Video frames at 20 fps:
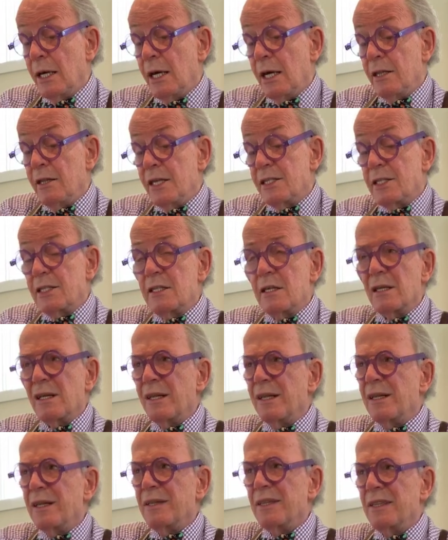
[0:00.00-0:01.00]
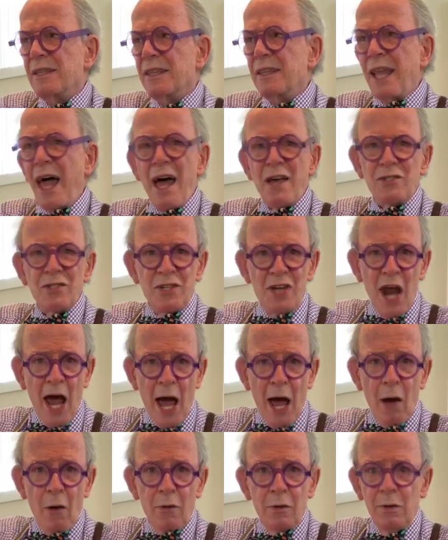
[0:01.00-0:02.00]
This last
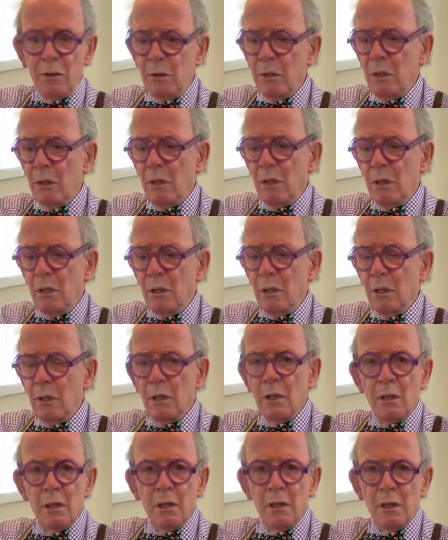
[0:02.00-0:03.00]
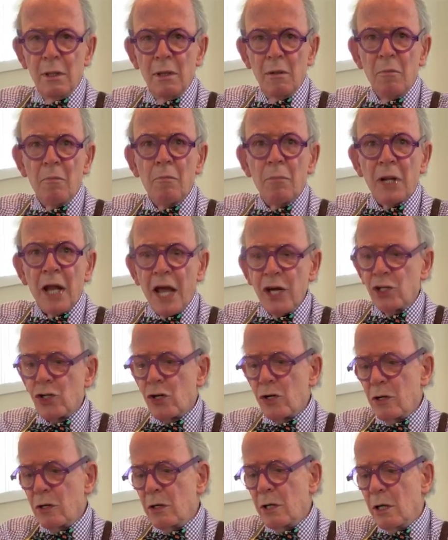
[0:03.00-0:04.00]
noun, pleasure,
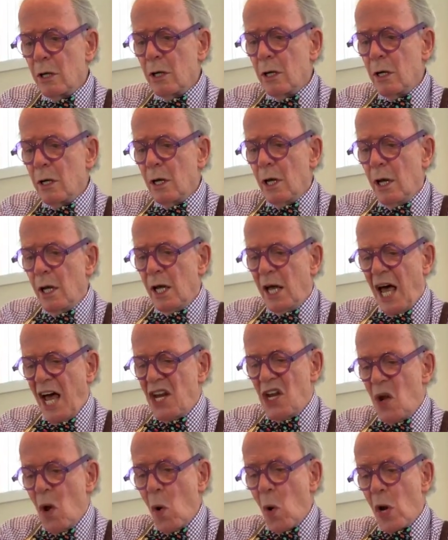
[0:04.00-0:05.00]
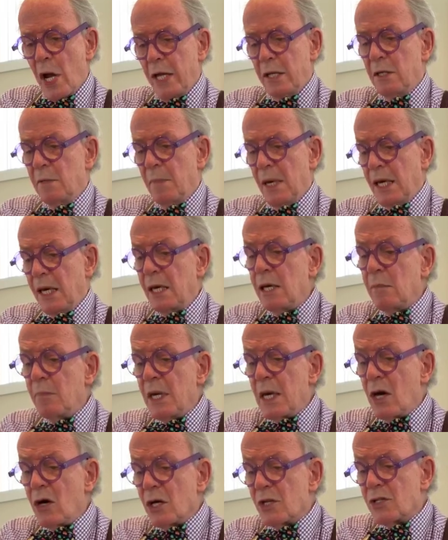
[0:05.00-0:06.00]
annoyed me
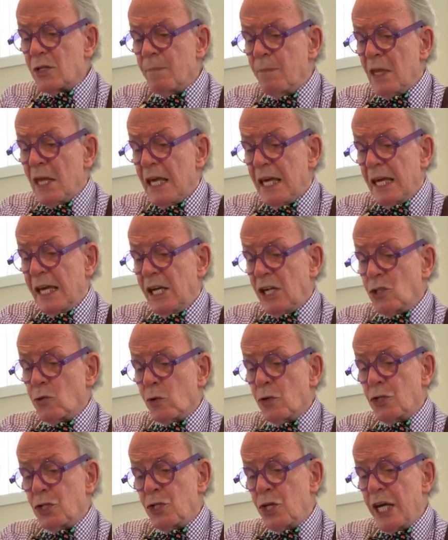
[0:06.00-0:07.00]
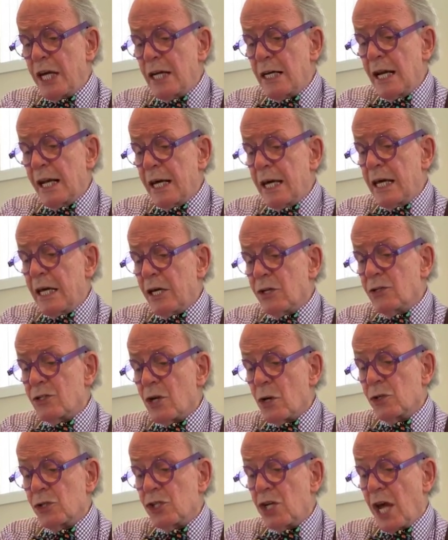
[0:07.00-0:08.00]
because it is routinely
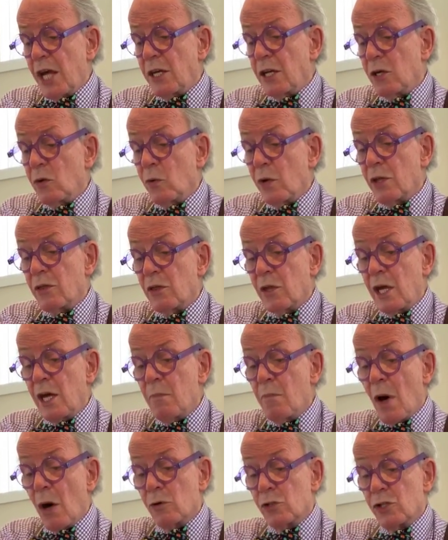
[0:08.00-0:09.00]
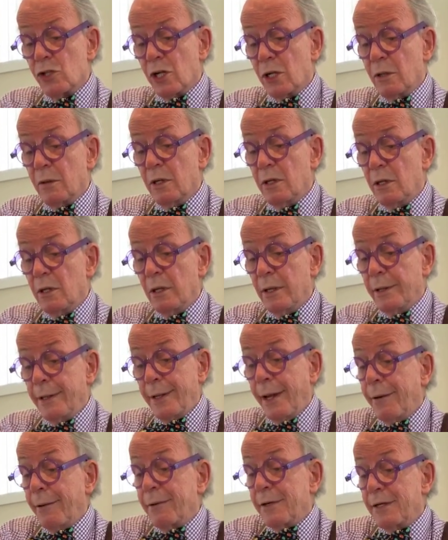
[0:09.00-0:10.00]
associated with emotion,
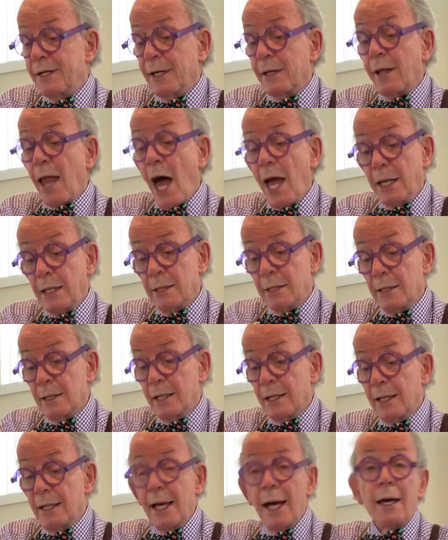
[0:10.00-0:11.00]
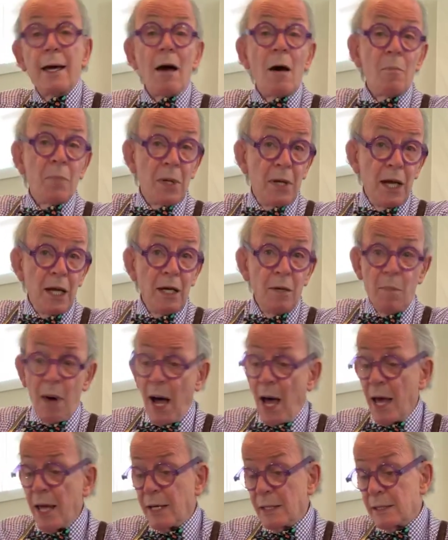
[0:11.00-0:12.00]
delight accompanied by
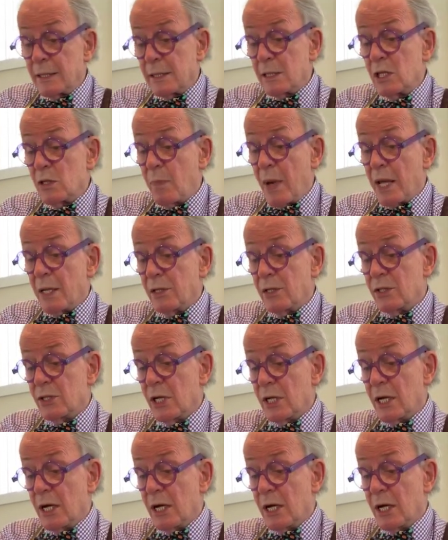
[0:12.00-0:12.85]
suspense.